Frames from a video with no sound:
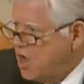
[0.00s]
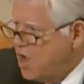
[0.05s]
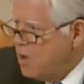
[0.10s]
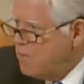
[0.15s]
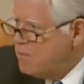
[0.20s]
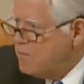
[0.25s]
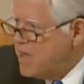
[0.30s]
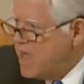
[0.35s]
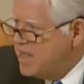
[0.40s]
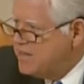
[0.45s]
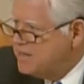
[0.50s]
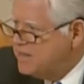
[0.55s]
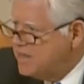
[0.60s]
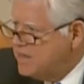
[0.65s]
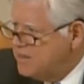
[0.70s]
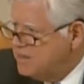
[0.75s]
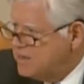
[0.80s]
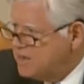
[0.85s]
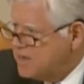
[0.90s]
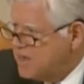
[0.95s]

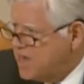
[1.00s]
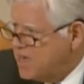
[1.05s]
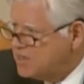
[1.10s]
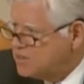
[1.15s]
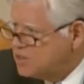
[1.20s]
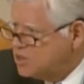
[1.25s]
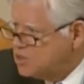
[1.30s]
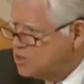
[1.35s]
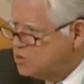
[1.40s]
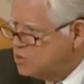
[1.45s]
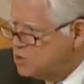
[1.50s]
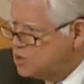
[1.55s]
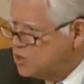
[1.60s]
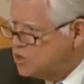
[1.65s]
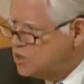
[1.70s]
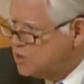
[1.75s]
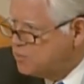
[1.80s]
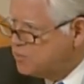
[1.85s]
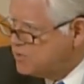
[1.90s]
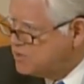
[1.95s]
amending the
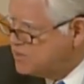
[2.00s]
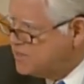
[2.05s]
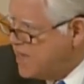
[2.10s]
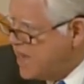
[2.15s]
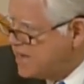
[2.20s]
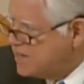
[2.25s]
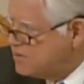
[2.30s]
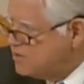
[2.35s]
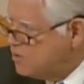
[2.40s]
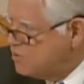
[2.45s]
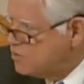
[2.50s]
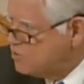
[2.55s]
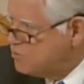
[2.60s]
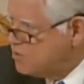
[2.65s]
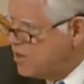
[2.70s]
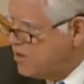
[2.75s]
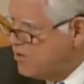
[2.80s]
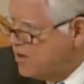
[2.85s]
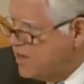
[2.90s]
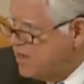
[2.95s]
Constitution to protect those
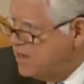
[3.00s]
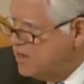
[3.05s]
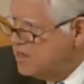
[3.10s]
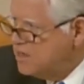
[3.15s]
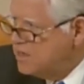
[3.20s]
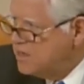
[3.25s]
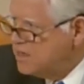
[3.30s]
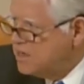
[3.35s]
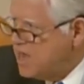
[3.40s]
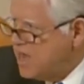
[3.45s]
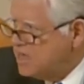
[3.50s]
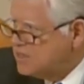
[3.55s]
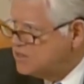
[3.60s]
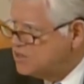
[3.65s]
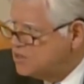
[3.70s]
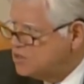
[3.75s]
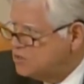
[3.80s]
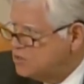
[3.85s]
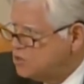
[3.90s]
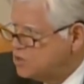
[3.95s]
very
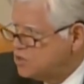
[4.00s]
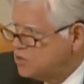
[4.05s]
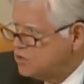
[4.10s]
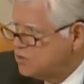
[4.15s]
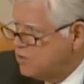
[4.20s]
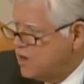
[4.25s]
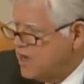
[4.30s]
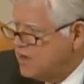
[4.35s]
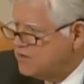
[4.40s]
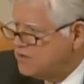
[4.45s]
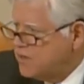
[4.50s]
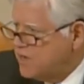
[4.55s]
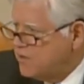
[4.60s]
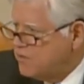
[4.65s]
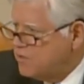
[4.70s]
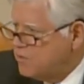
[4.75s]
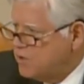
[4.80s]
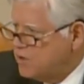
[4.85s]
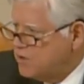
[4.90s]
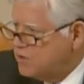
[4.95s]
constitutional rights that
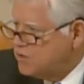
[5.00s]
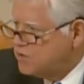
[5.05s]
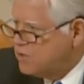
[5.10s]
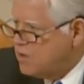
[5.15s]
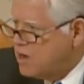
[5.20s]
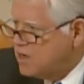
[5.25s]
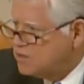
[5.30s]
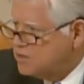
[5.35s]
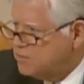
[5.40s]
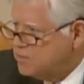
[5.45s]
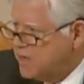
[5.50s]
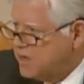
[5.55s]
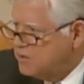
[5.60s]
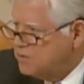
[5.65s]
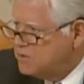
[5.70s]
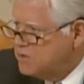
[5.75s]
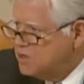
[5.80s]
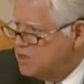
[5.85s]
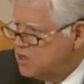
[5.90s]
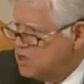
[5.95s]
everyone has talked
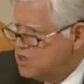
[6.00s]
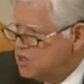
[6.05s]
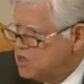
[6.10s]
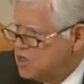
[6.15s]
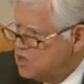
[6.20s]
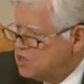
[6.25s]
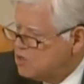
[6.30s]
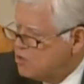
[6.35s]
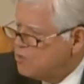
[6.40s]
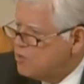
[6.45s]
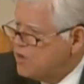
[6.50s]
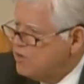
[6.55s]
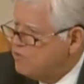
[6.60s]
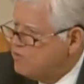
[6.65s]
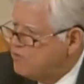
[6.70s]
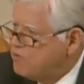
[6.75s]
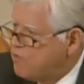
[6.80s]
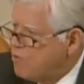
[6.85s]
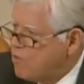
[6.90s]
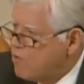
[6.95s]
about, to
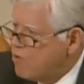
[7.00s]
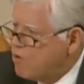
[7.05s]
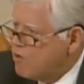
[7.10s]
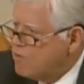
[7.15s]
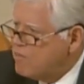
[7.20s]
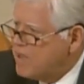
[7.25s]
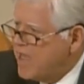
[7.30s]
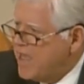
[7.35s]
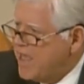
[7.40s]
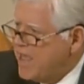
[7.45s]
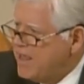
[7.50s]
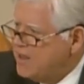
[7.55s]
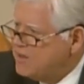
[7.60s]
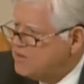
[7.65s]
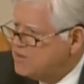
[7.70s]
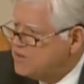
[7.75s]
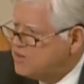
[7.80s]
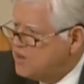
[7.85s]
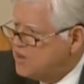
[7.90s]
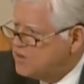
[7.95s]
reform a
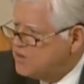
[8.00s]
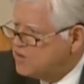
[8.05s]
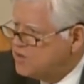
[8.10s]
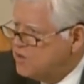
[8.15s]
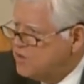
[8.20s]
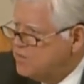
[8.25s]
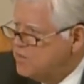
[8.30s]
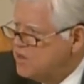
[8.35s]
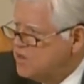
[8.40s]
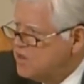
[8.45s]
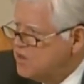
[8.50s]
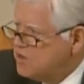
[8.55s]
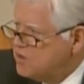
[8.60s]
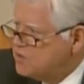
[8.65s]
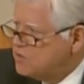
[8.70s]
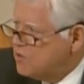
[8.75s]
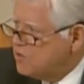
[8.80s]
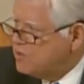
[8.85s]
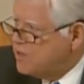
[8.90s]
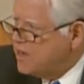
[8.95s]
system
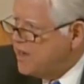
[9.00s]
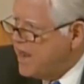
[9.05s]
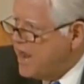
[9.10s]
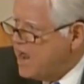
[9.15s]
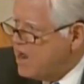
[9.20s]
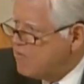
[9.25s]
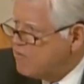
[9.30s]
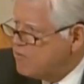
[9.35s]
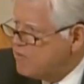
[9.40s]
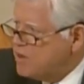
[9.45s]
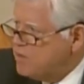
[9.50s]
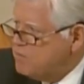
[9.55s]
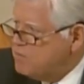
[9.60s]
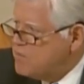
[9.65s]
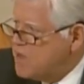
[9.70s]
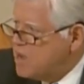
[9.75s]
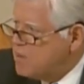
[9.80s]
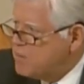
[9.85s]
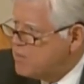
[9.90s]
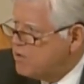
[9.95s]
so that every
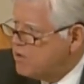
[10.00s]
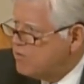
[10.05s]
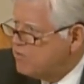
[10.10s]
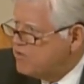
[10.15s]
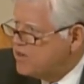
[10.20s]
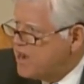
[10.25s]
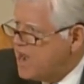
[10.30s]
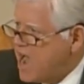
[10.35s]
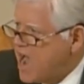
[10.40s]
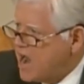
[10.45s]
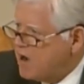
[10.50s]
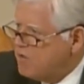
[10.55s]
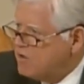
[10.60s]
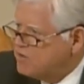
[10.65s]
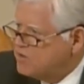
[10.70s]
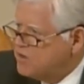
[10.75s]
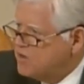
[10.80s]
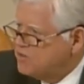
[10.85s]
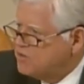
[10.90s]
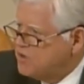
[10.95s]
member of
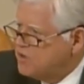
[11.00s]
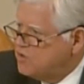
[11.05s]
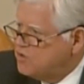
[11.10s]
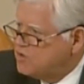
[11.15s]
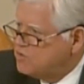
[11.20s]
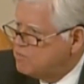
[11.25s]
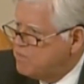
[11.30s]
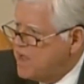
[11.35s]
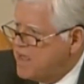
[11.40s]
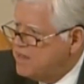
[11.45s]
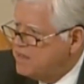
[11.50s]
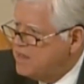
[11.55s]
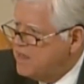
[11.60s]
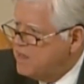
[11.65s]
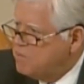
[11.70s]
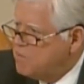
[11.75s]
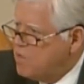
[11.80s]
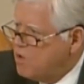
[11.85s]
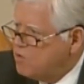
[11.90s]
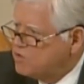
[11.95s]
Congress isn't
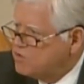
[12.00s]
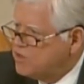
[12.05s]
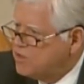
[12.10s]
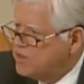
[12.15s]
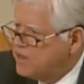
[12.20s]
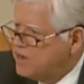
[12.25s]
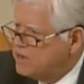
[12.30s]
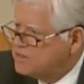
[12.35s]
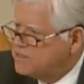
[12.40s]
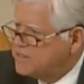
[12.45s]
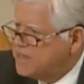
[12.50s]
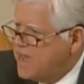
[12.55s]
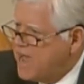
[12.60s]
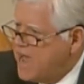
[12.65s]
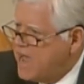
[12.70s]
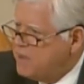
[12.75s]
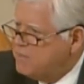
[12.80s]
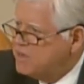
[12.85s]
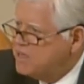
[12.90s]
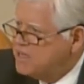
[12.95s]
spending most of their
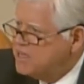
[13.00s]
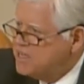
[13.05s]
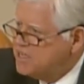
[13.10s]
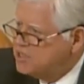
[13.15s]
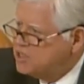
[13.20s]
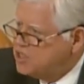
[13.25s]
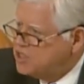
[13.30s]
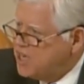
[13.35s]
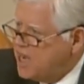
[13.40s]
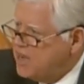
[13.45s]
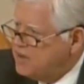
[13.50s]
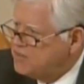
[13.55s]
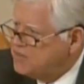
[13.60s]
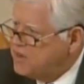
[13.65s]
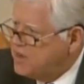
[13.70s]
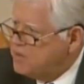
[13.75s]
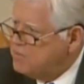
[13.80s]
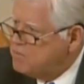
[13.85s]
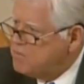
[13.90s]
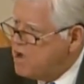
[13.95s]
time
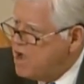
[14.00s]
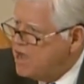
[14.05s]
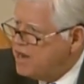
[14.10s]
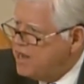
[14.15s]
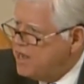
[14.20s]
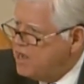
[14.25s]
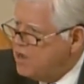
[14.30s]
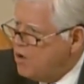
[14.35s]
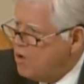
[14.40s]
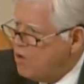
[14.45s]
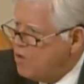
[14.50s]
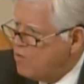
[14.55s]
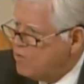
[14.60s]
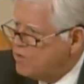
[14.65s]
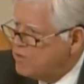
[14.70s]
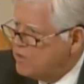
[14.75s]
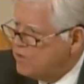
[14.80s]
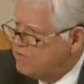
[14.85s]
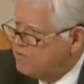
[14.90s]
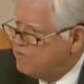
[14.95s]
chasing money
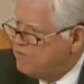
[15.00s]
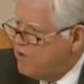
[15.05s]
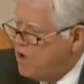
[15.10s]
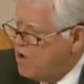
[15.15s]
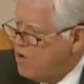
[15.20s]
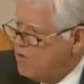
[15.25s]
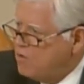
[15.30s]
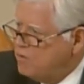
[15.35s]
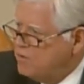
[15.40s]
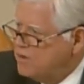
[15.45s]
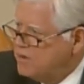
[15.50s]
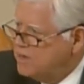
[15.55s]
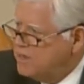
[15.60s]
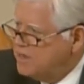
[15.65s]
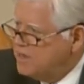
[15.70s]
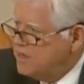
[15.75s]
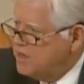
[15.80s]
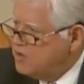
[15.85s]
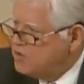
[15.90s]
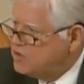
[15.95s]
over the phone
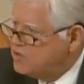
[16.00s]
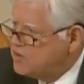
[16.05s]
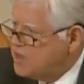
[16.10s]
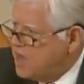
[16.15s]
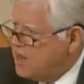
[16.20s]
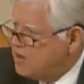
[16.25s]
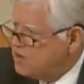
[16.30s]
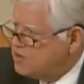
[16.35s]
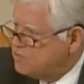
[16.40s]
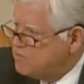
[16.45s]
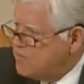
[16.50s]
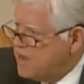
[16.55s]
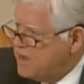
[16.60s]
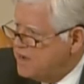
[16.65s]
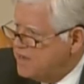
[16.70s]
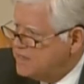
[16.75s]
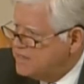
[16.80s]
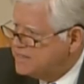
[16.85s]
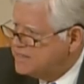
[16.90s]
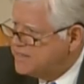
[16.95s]
instead of
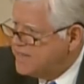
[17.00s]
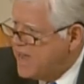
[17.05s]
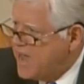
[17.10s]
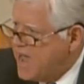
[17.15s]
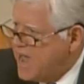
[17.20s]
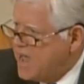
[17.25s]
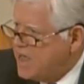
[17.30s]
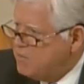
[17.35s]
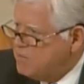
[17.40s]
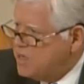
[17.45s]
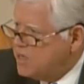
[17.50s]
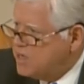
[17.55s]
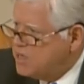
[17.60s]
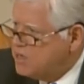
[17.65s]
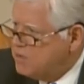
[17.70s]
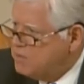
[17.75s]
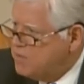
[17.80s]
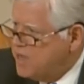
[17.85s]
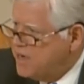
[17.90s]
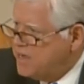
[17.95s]
spending time in
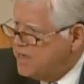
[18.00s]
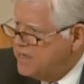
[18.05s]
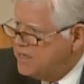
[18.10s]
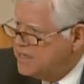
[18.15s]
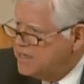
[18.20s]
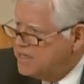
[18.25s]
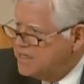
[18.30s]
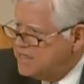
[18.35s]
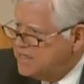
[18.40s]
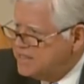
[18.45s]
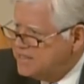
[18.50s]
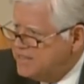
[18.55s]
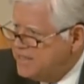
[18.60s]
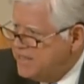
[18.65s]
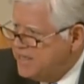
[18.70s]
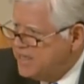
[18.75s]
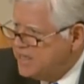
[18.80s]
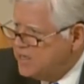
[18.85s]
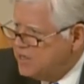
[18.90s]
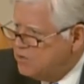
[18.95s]
committee
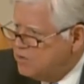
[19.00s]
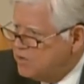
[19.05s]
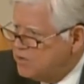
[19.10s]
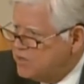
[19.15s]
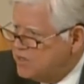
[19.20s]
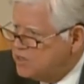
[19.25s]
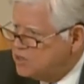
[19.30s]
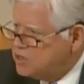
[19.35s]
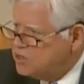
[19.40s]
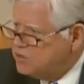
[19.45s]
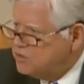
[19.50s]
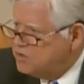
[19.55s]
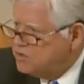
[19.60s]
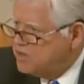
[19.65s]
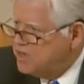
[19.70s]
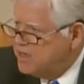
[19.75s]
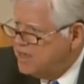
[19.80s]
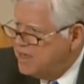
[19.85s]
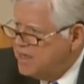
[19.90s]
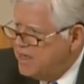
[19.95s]
dealing with
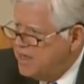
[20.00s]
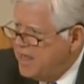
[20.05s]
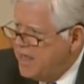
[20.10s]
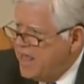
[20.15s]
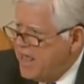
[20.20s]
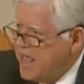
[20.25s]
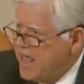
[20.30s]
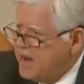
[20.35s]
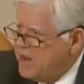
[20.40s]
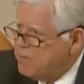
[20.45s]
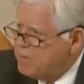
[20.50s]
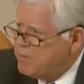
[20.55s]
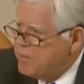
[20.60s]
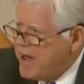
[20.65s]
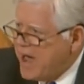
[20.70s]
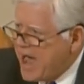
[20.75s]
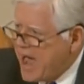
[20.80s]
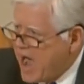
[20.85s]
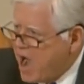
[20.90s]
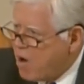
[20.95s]
issues, and
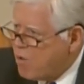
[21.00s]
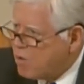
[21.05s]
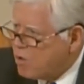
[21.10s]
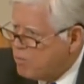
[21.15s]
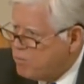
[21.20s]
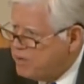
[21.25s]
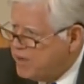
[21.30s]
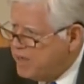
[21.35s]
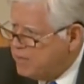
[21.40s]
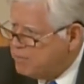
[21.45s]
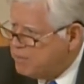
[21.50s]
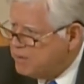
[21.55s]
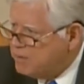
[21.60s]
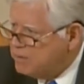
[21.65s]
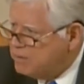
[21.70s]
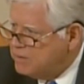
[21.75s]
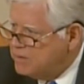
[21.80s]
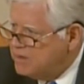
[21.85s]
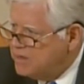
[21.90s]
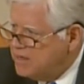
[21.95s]
empower
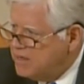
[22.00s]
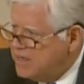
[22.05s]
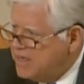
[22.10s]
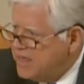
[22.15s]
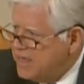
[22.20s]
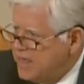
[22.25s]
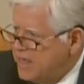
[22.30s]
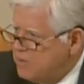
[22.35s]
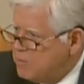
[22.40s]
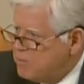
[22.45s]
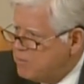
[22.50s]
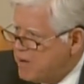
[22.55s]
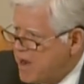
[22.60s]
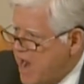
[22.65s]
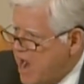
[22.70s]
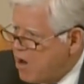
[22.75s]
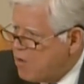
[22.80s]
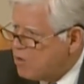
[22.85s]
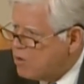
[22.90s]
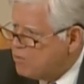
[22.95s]
people
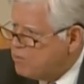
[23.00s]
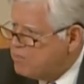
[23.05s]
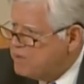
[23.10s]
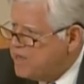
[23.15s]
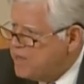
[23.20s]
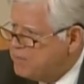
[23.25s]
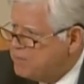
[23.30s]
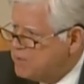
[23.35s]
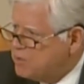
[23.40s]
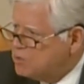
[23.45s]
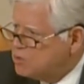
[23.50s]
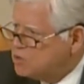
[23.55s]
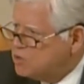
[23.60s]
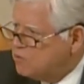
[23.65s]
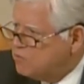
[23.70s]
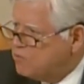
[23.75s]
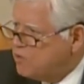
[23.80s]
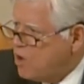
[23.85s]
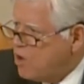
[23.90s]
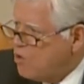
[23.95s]

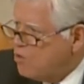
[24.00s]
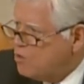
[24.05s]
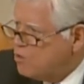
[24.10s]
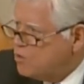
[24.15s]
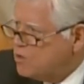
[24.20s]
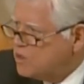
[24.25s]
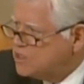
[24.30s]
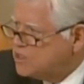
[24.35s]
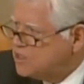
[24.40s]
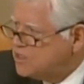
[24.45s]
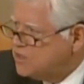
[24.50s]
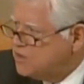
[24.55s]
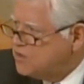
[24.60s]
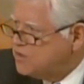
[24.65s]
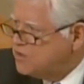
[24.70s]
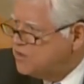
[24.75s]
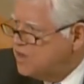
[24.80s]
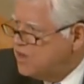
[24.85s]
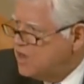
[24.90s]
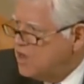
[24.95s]
to vote, which
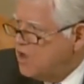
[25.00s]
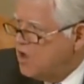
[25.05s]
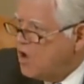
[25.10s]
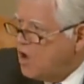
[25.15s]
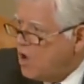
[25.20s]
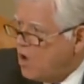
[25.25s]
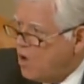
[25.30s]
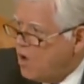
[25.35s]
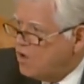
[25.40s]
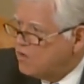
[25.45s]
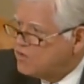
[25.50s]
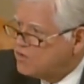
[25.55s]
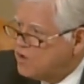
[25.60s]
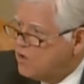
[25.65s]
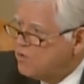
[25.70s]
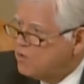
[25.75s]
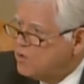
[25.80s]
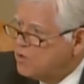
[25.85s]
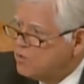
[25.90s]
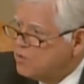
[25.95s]
is
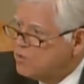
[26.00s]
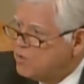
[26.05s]
also the